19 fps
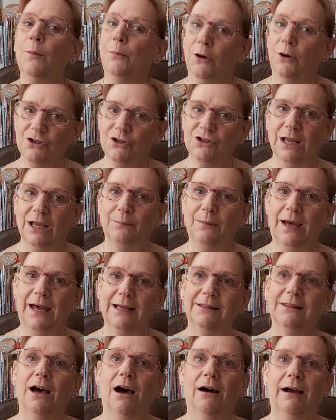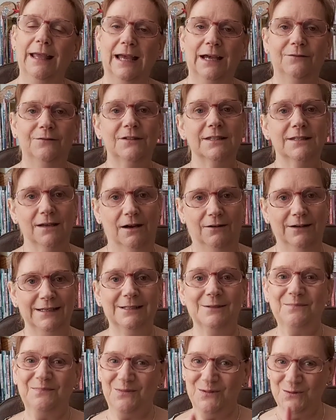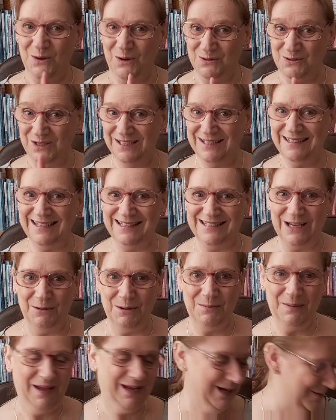of a project bag that I have designed. So I'll just get it. I'll be